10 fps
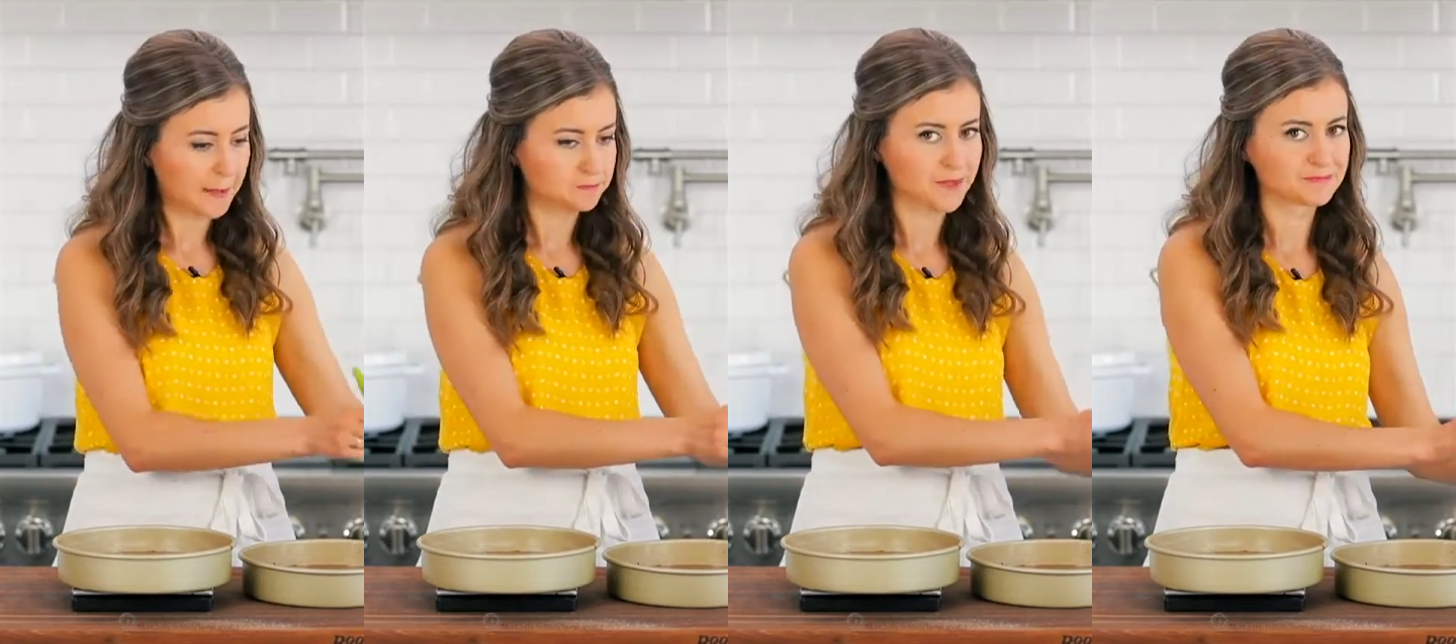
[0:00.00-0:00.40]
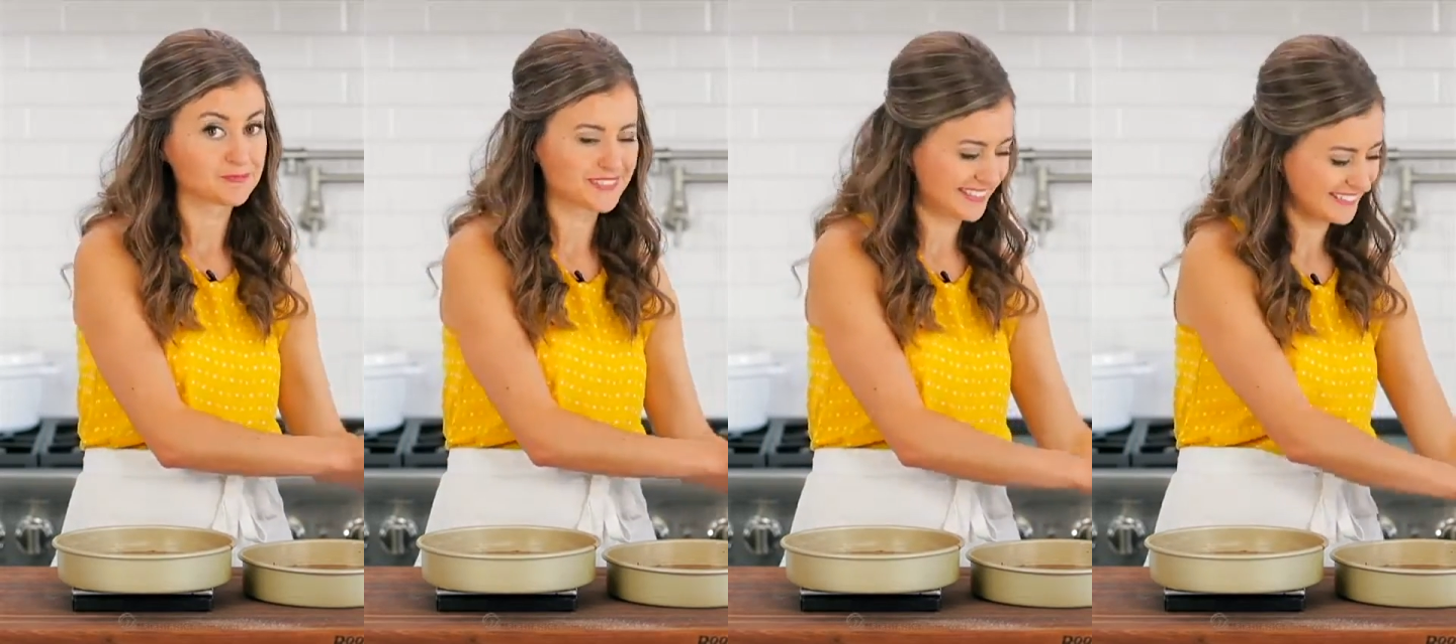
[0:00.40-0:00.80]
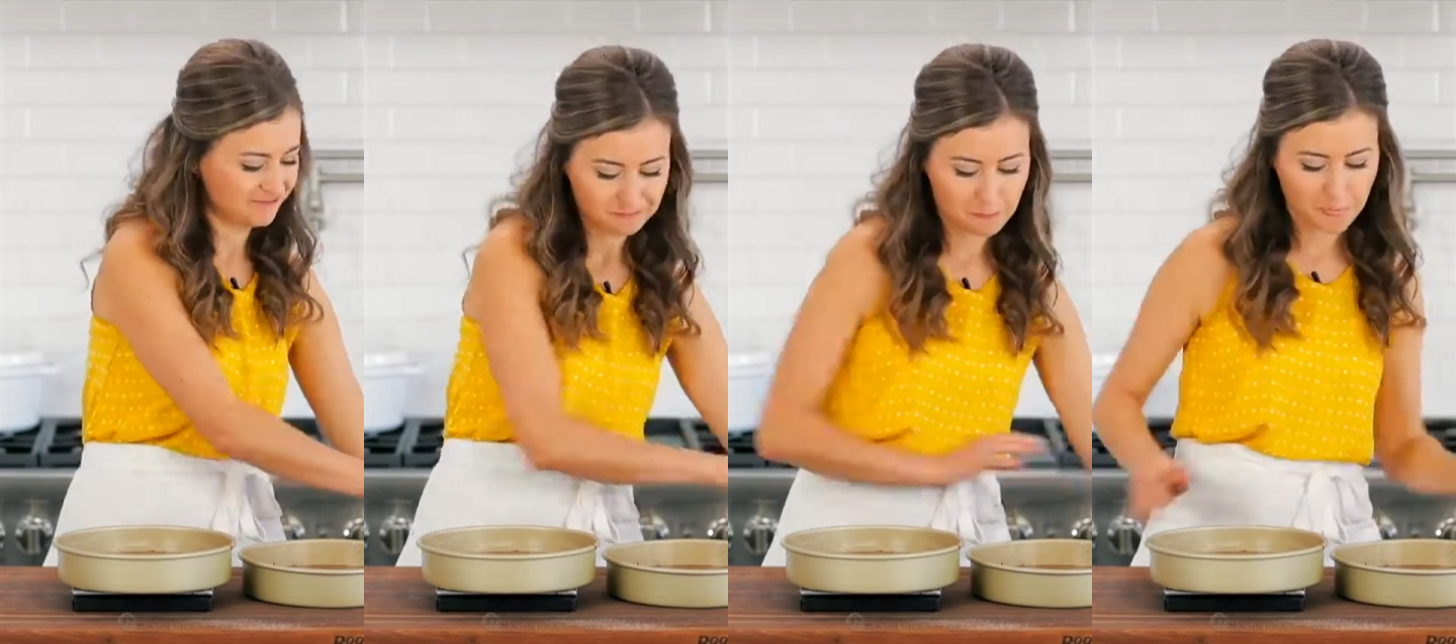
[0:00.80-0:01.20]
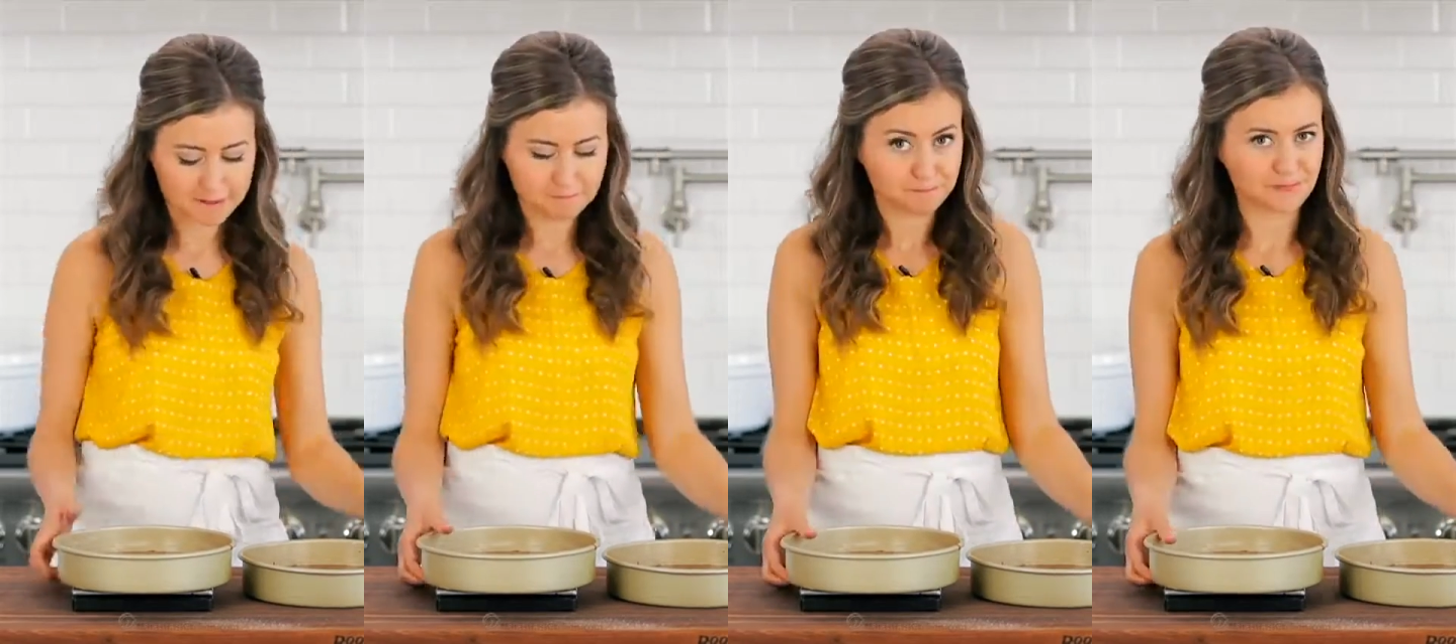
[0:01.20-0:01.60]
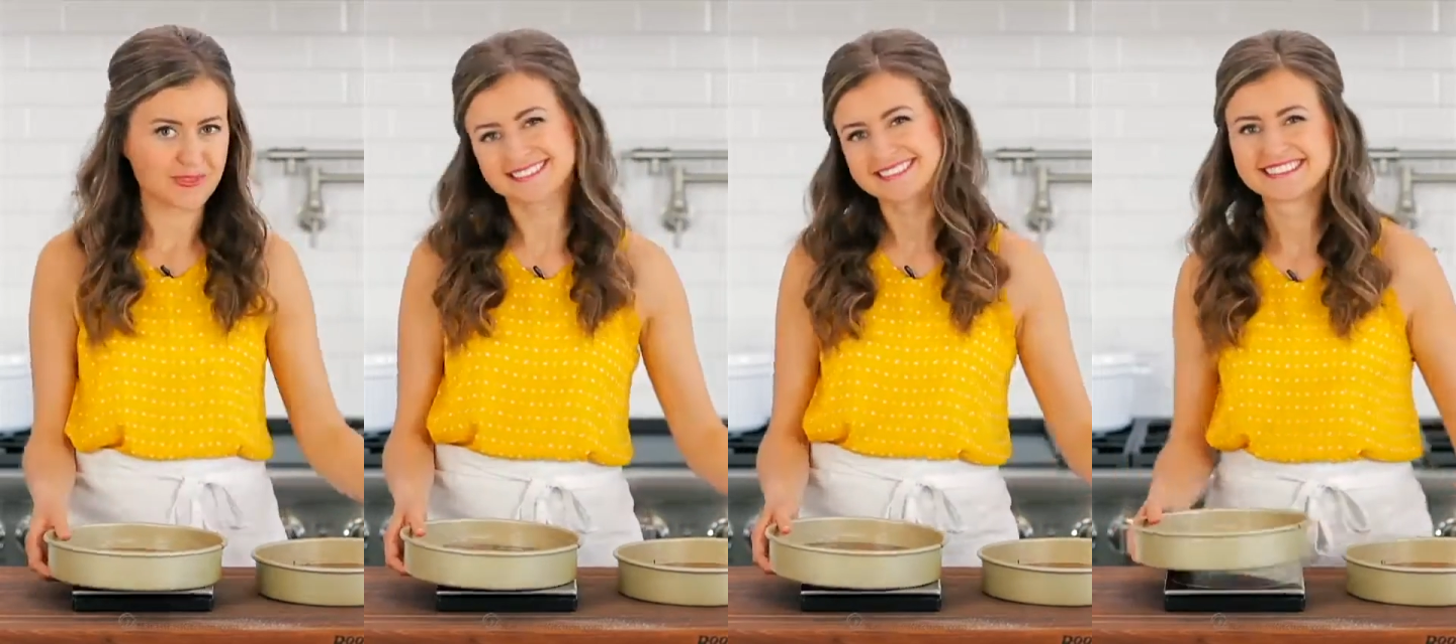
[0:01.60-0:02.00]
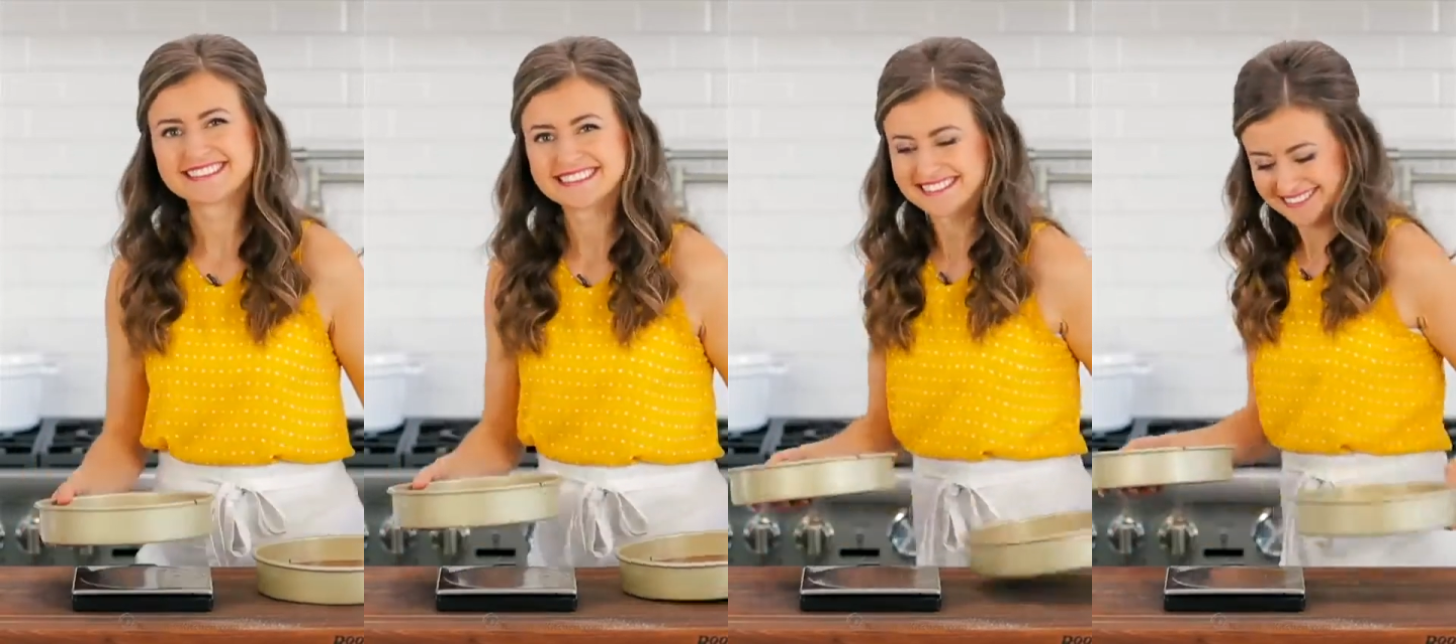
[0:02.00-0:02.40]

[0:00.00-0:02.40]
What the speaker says: bake on the center rack of a preheated